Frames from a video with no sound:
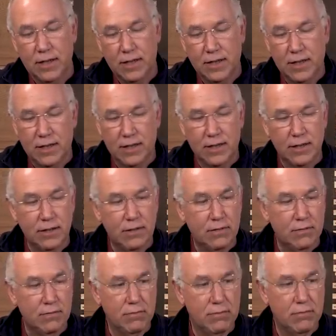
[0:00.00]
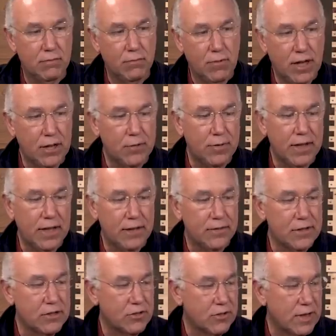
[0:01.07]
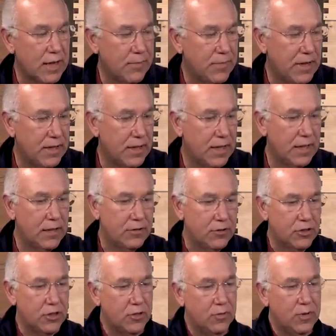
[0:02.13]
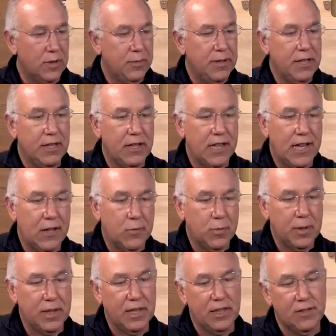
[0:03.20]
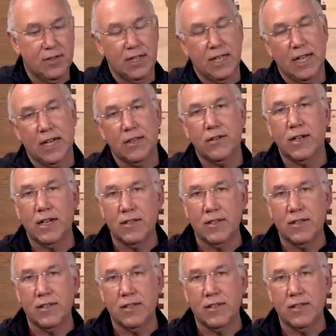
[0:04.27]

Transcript: Uh, why don't we have to strap that down? Shouldn't we be clasping these together?